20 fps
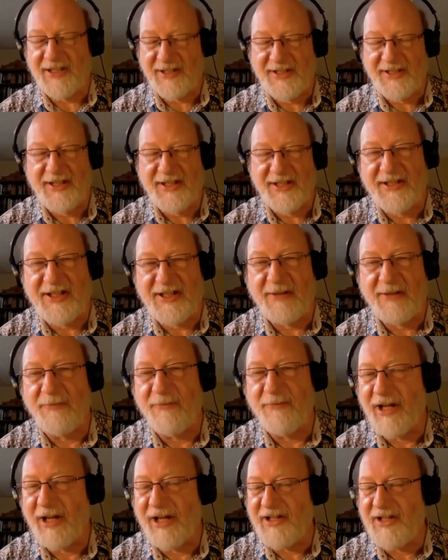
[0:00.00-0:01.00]
in some
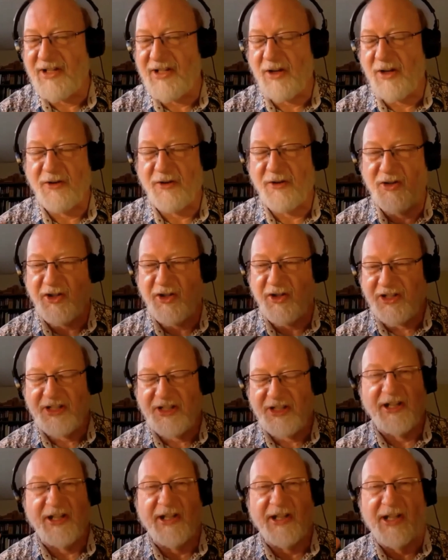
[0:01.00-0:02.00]
ways, are just
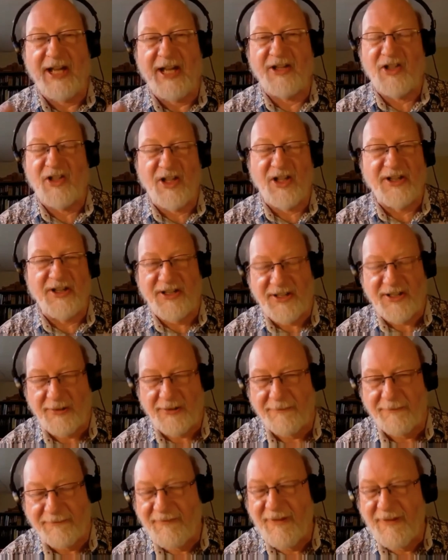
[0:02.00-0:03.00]
collections of
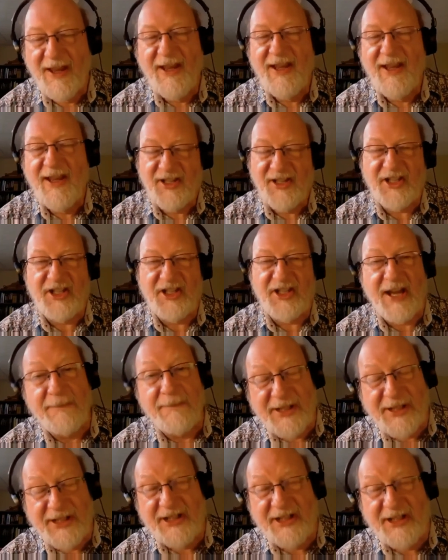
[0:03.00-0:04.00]
stem
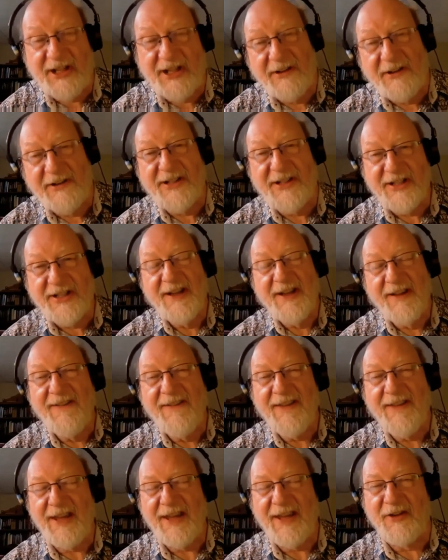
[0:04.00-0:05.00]
cells
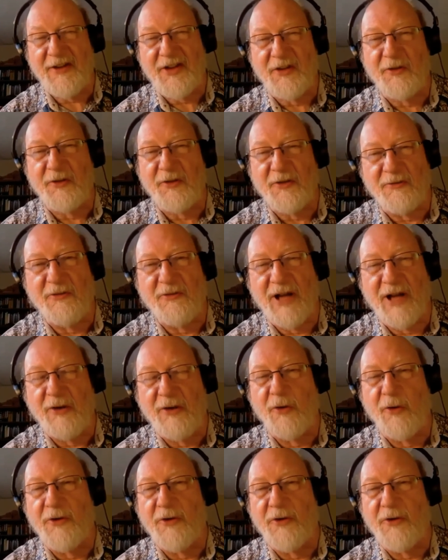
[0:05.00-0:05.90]
in a certain way, or